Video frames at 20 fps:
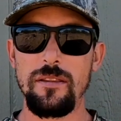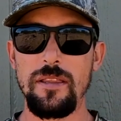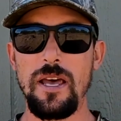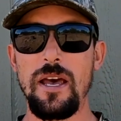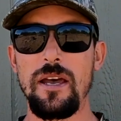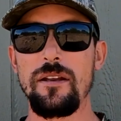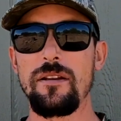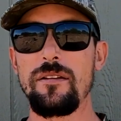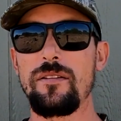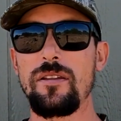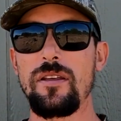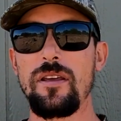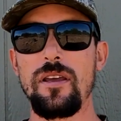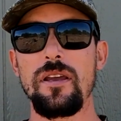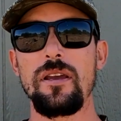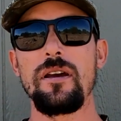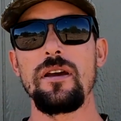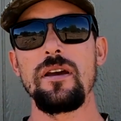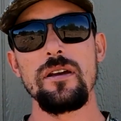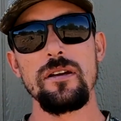that
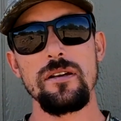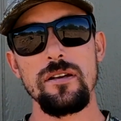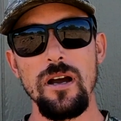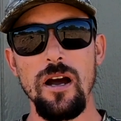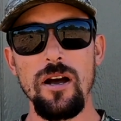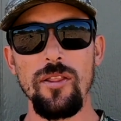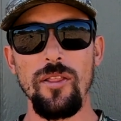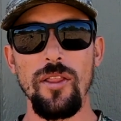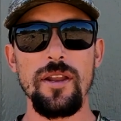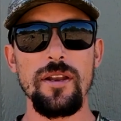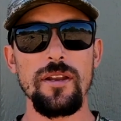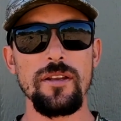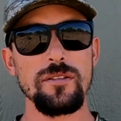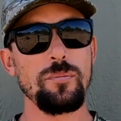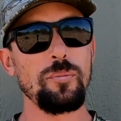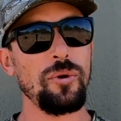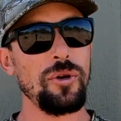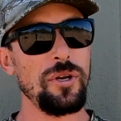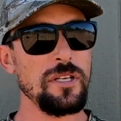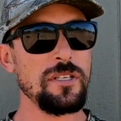the Gauntlet is
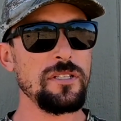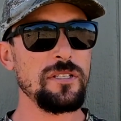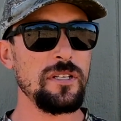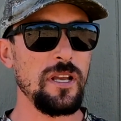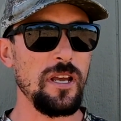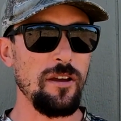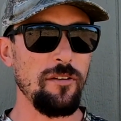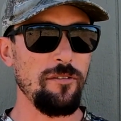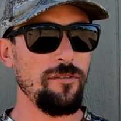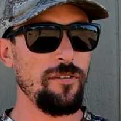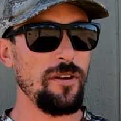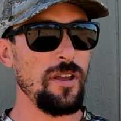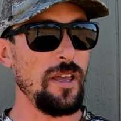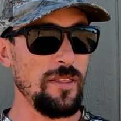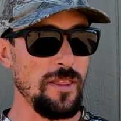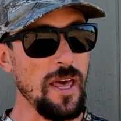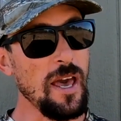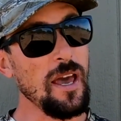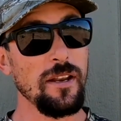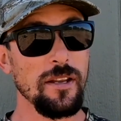pretty stiff,
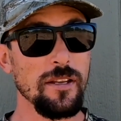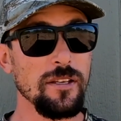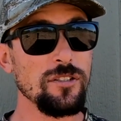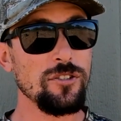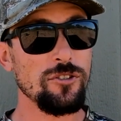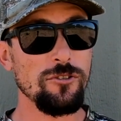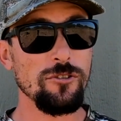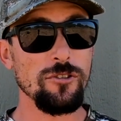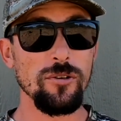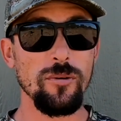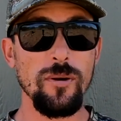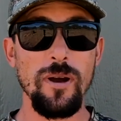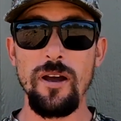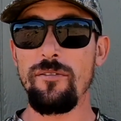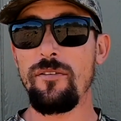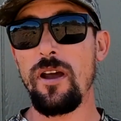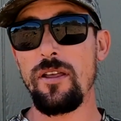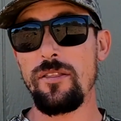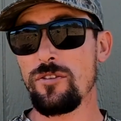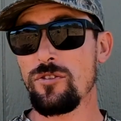and that is true.
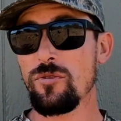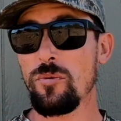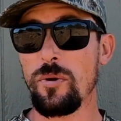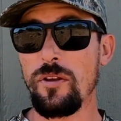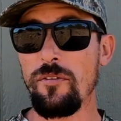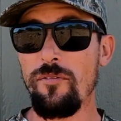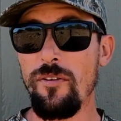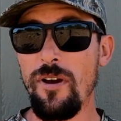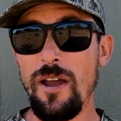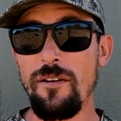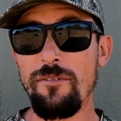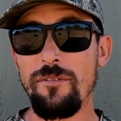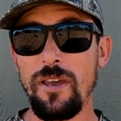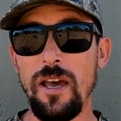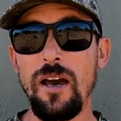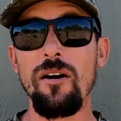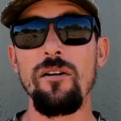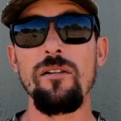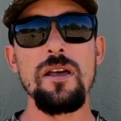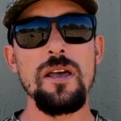I've got the 25
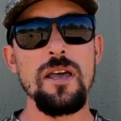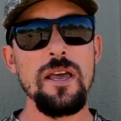cal,